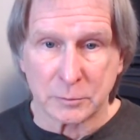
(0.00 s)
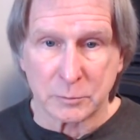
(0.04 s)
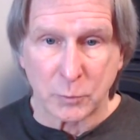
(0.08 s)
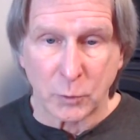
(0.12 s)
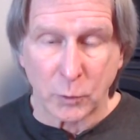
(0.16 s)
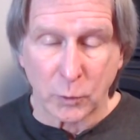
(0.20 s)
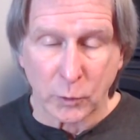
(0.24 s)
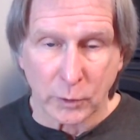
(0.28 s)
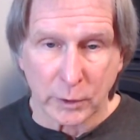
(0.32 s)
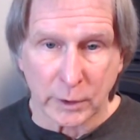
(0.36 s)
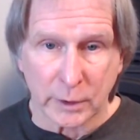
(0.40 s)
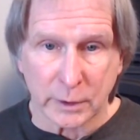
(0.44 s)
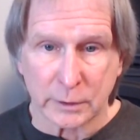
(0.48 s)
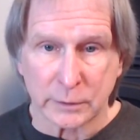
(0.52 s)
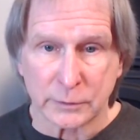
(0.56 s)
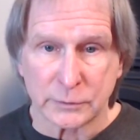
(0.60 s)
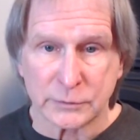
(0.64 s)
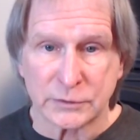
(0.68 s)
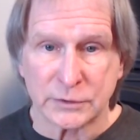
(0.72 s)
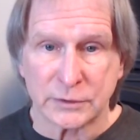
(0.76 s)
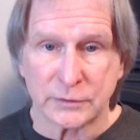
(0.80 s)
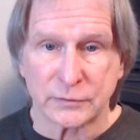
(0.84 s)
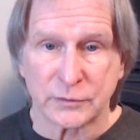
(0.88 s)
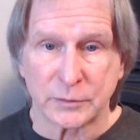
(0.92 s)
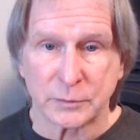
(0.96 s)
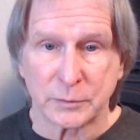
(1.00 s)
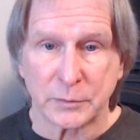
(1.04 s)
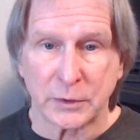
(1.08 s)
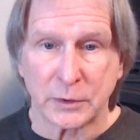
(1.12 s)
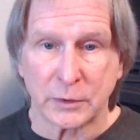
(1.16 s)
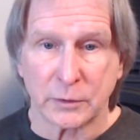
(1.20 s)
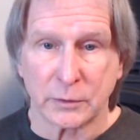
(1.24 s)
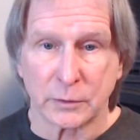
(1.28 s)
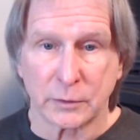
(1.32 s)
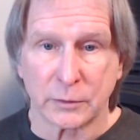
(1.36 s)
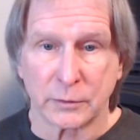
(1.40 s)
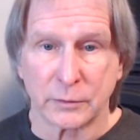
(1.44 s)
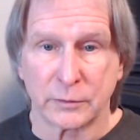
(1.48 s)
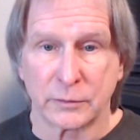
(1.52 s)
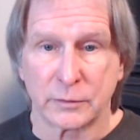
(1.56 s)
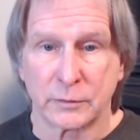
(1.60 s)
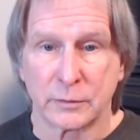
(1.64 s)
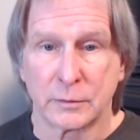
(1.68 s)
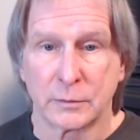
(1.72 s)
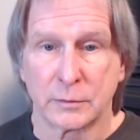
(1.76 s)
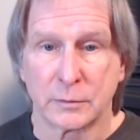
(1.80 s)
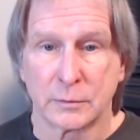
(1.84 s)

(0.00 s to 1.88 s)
more energy from the earth,